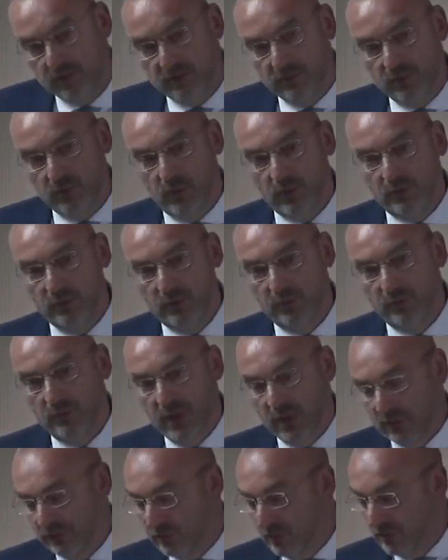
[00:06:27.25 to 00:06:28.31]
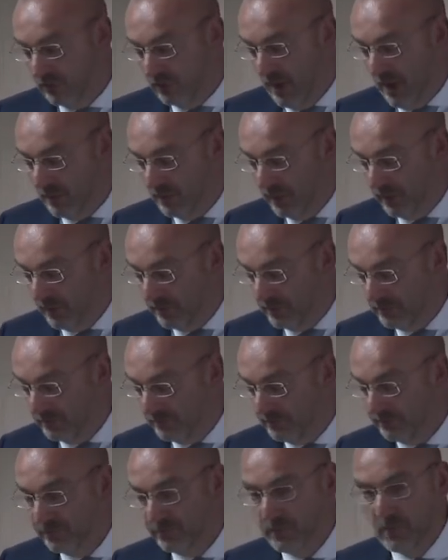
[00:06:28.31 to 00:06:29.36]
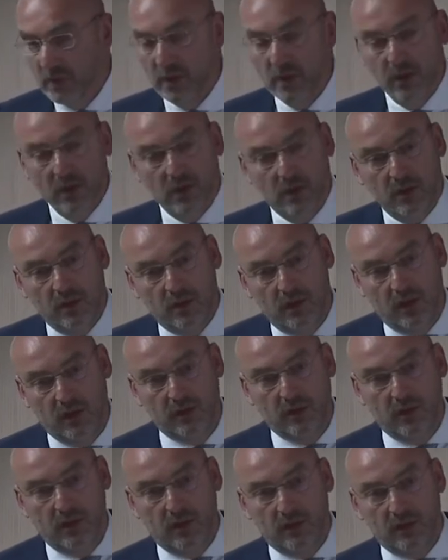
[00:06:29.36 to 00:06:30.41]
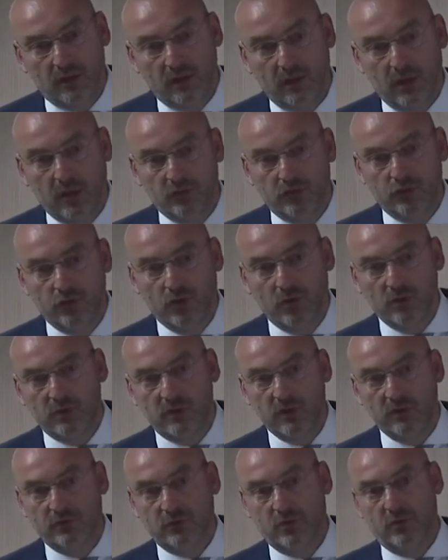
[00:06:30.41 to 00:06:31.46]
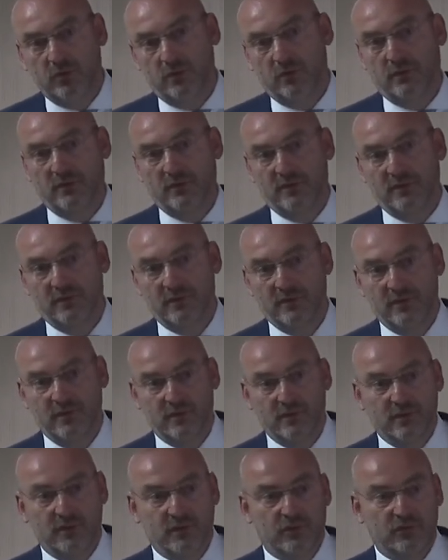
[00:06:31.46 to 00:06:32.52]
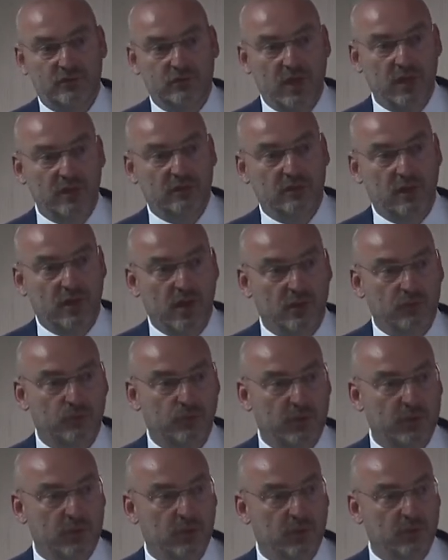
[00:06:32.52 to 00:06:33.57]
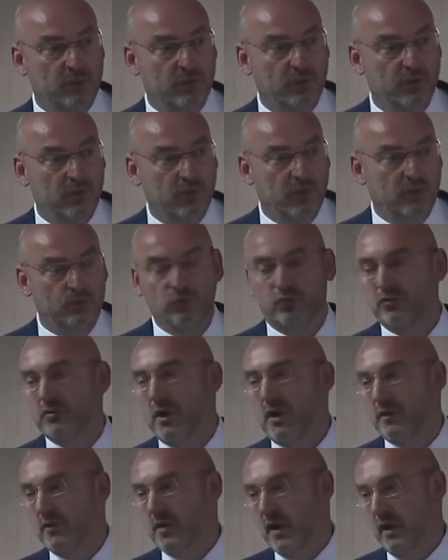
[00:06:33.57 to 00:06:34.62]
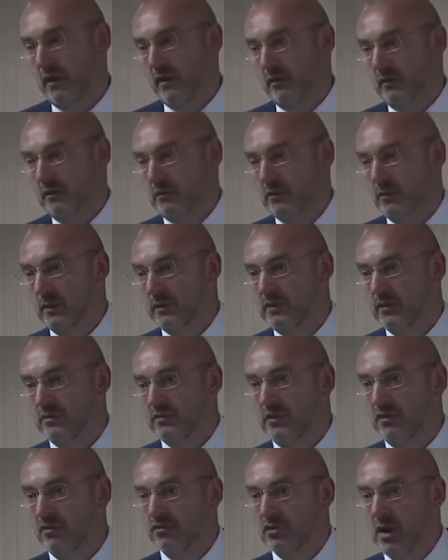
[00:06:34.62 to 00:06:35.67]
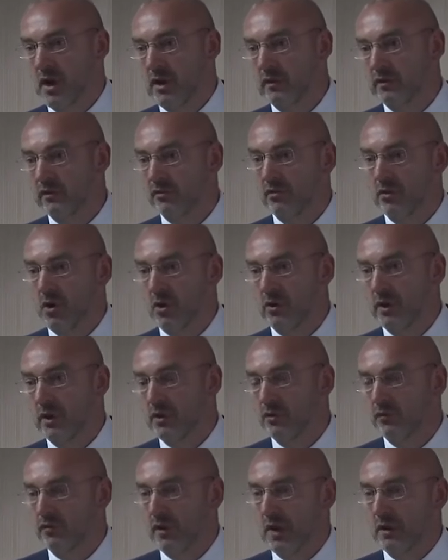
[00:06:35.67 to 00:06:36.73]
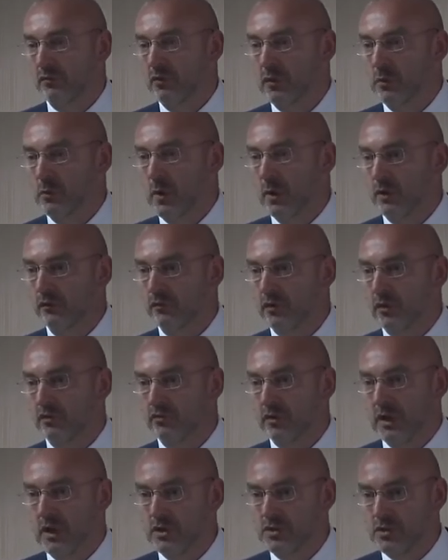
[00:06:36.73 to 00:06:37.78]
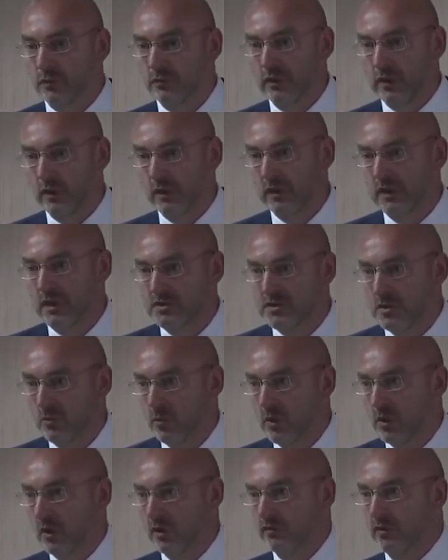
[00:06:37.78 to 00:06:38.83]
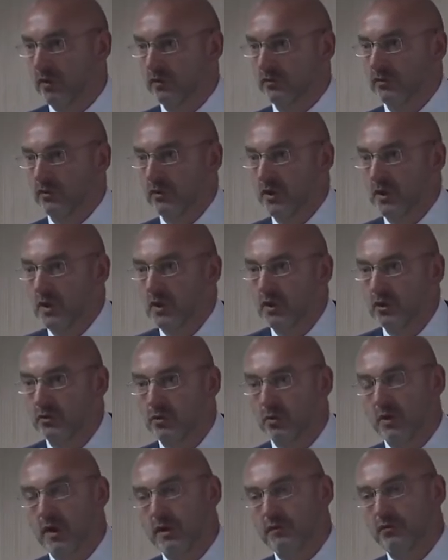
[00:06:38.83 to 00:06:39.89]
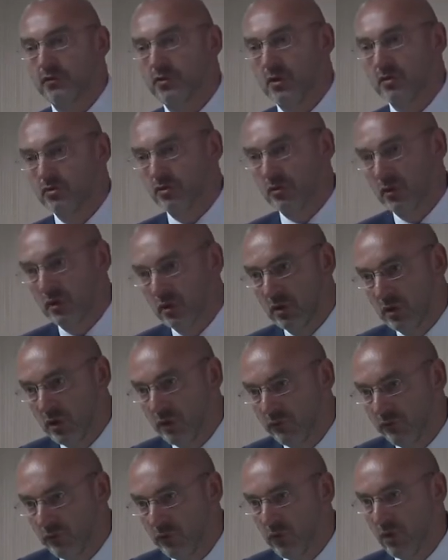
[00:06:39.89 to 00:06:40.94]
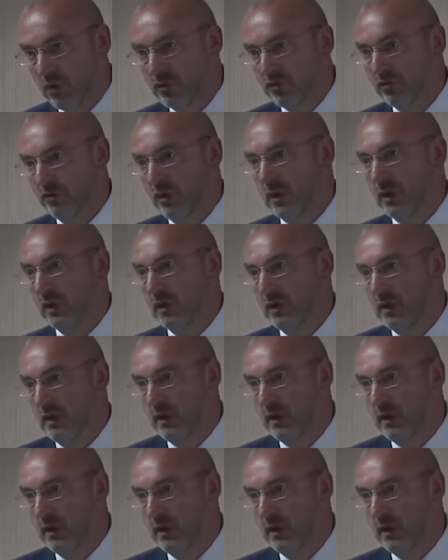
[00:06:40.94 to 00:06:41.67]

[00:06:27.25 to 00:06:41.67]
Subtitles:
is what makes us happy. And I showed this stained glass window to start there, with this desire, this longing of every one of us, each and one of us, to live such a flourishing,